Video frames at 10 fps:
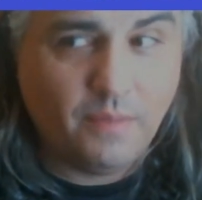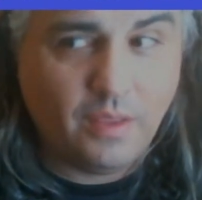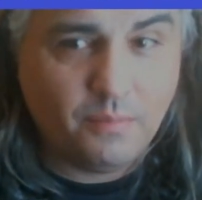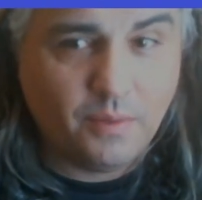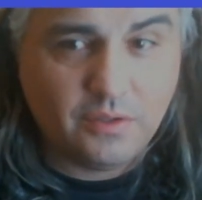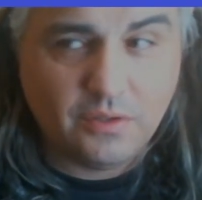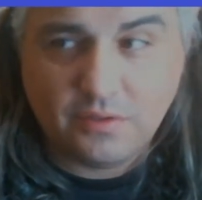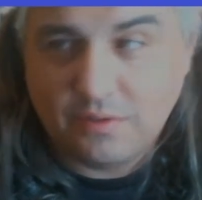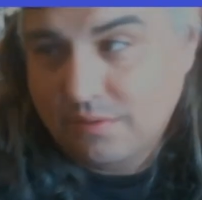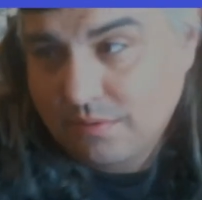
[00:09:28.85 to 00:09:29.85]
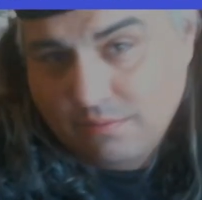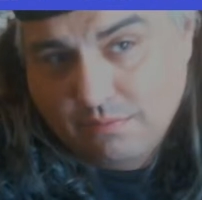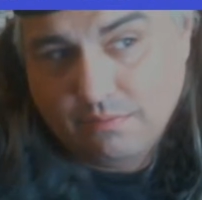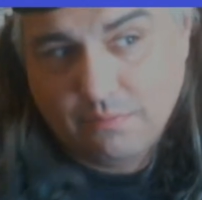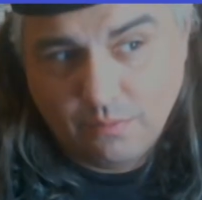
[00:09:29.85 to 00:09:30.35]
They might just
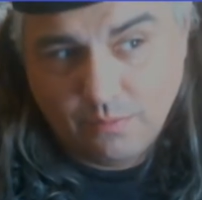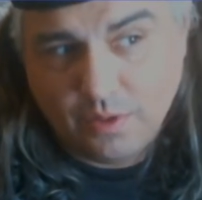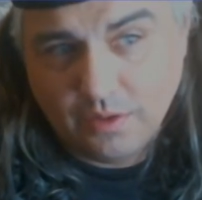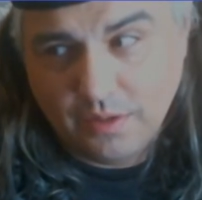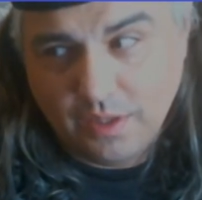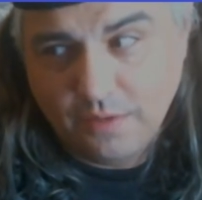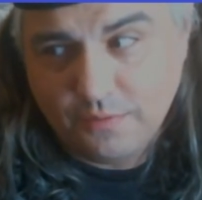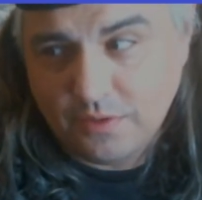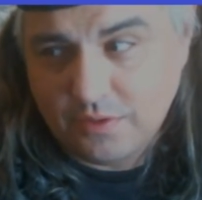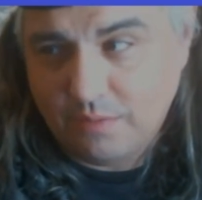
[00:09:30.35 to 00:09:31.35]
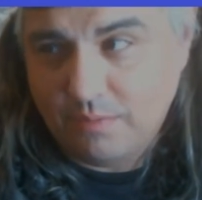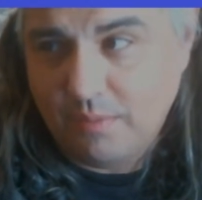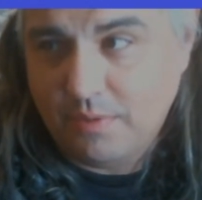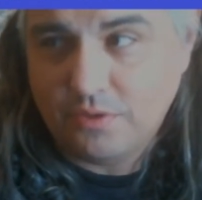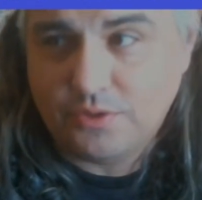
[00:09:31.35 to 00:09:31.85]
want to leave because maybe
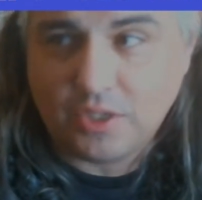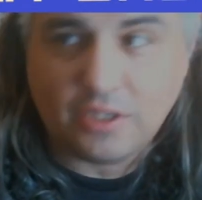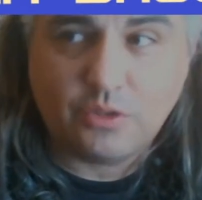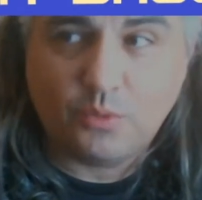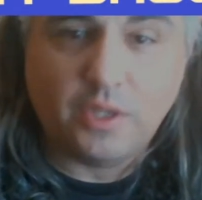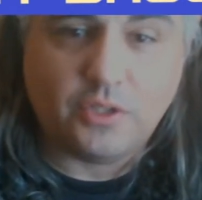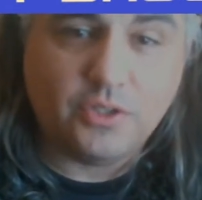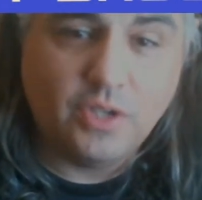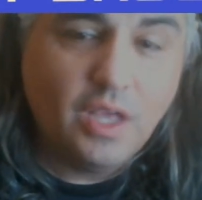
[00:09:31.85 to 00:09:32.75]
they're sick of Twitch.